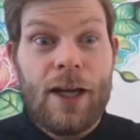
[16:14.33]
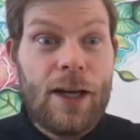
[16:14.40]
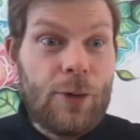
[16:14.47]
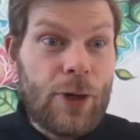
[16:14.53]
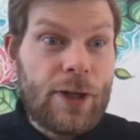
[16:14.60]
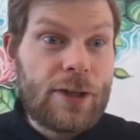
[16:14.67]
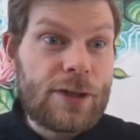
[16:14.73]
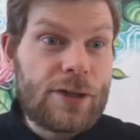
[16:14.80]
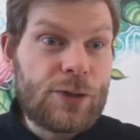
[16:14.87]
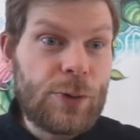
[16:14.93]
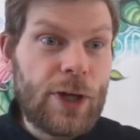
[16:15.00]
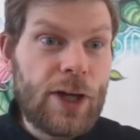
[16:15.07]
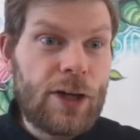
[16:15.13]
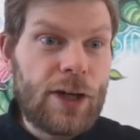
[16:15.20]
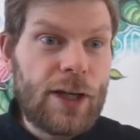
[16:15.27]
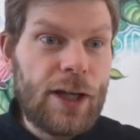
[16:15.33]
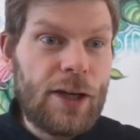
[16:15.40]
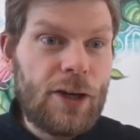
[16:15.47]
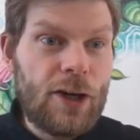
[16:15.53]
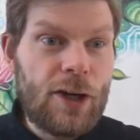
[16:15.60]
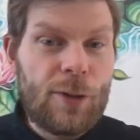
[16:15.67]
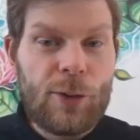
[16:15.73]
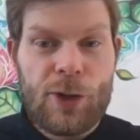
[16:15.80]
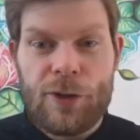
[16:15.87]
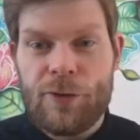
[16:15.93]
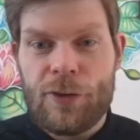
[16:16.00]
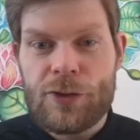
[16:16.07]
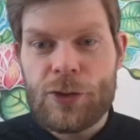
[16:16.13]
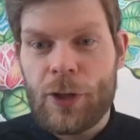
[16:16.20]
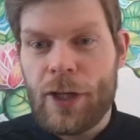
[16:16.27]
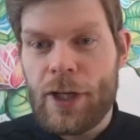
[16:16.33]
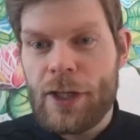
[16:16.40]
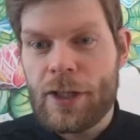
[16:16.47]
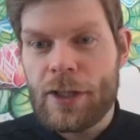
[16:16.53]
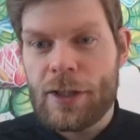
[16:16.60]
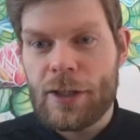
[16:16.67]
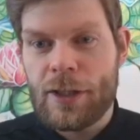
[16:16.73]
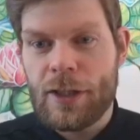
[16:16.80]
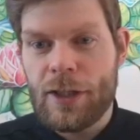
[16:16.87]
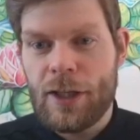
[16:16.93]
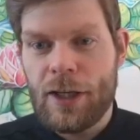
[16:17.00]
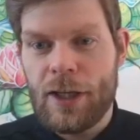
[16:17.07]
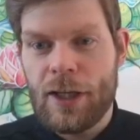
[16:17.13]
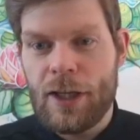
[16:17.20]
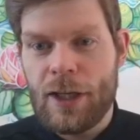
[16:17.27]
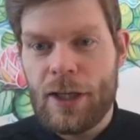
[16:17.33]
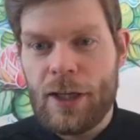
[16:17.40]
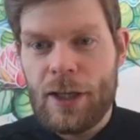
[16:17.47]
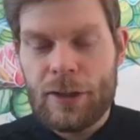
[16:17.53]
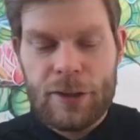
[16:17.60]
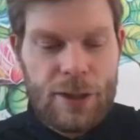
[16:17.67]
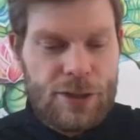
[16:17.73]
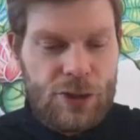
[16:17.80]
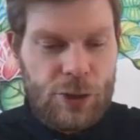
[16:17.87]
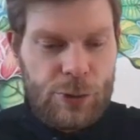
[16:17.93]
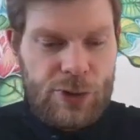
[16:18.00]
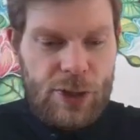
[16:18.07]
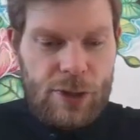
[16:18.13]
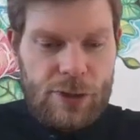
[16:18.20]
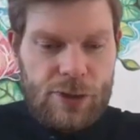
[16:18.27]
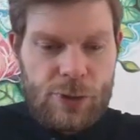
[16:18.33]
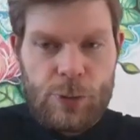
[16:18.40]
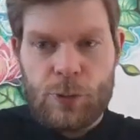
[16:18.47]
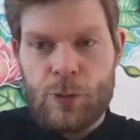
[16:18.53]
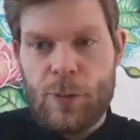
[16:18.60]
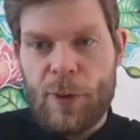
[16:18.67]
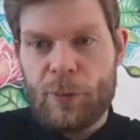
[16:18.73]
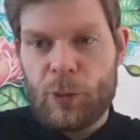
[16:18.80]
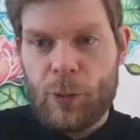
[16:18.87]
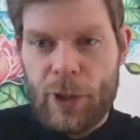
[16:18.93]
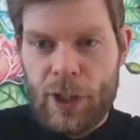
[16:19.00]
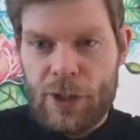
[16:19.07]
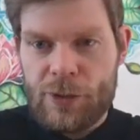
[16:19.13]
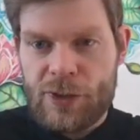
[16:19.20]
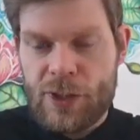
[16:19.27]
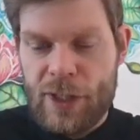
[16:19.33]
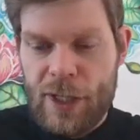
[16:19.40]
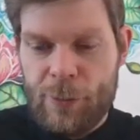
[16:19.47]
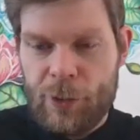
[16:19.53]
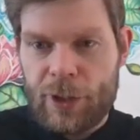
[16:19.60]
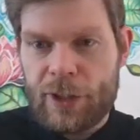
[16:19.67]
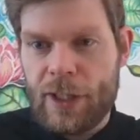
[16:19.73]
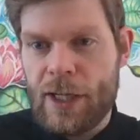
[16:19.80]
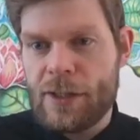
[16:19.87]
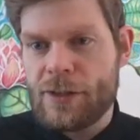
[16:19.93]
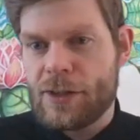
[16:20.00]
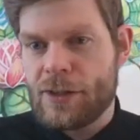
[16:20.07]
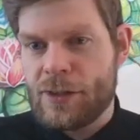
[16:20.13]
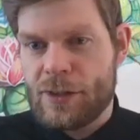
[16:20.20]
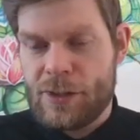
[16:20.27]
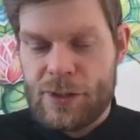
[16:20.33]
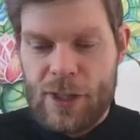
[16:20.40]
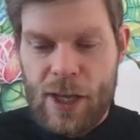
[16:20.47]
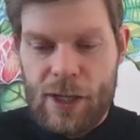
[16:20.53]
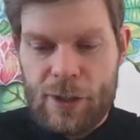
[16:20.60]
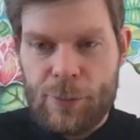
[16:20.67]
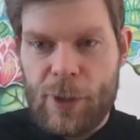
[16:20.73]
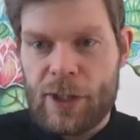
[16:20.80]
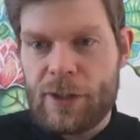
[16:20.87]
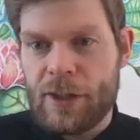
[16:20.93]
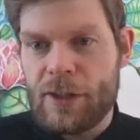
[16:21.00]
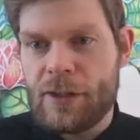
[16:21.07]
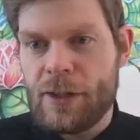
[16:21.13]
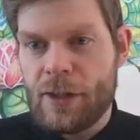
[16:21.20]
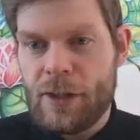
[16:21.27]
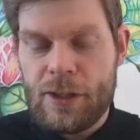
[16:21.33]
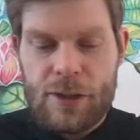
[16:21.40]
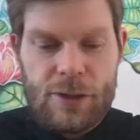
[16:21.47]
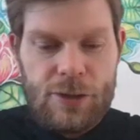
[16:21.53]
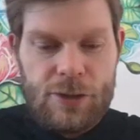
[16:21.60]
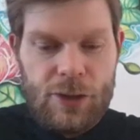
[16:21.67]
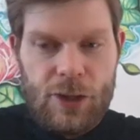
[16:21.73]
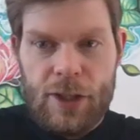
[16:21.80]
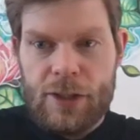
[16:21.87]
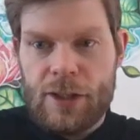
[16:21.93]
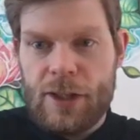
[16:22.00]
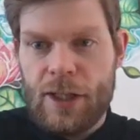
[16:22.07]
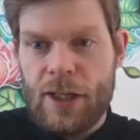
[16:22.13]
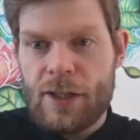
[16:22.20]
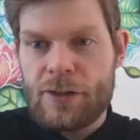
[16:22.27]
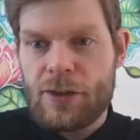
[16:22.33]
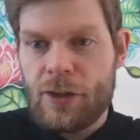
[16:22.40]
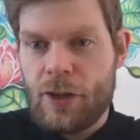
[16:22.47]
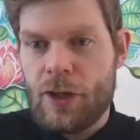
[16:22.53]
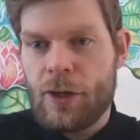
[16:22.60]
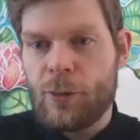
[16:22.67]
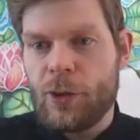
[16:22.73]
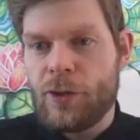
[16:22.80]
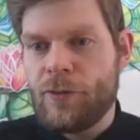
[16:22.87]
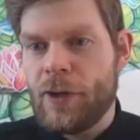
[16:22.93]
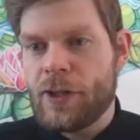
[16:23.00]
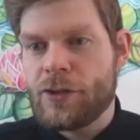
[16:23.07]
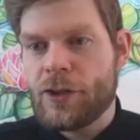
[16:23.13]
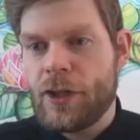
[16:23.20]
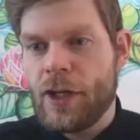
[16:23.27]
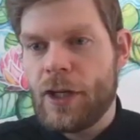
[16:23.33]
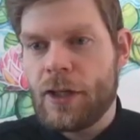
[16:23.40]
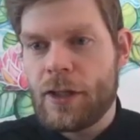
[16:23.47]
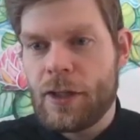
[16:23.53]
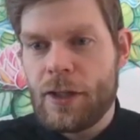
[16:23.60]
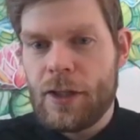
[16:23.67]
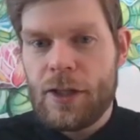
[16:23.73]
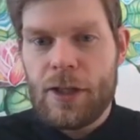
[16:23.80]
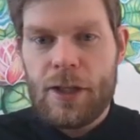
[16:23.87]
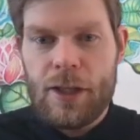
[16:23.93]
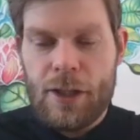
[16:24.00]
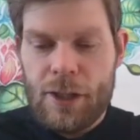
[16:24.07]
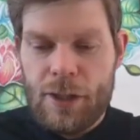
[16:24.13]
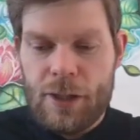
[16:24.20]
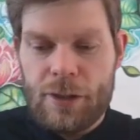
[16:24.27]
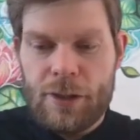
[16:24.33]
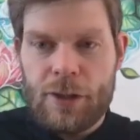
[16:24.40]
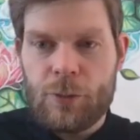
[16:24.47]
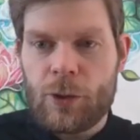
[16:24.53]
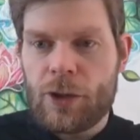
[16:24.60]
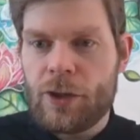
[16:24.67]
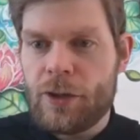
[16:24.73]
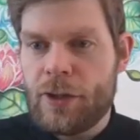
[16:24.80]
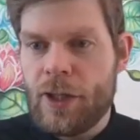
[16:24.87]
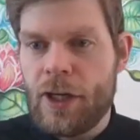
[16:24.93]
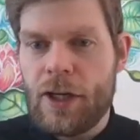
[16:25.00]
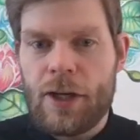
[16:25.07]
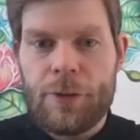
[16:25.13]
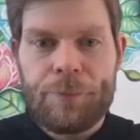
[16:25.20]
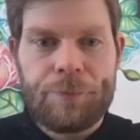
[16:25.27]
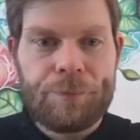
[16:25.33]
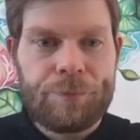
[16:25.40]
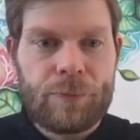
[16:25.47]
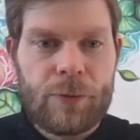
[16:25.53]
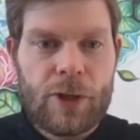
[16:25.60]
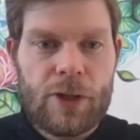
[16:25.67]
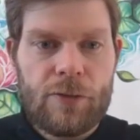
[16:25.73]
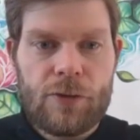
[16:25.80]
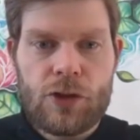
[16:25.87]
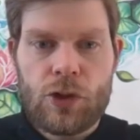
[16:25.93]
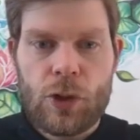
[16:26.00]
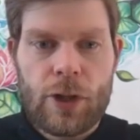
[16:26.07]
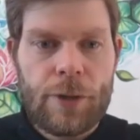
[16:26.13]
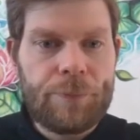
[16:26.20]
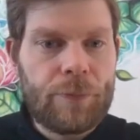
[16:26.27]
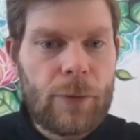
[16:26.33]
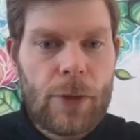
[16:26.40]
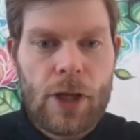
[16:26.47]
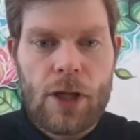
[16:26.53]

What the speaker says: Anyway, so we got our get armor inventory. Let's use it. So remember, we got to use the name of the class because it's a static method. Dot get armor inventory, and then we're good there. Inventory.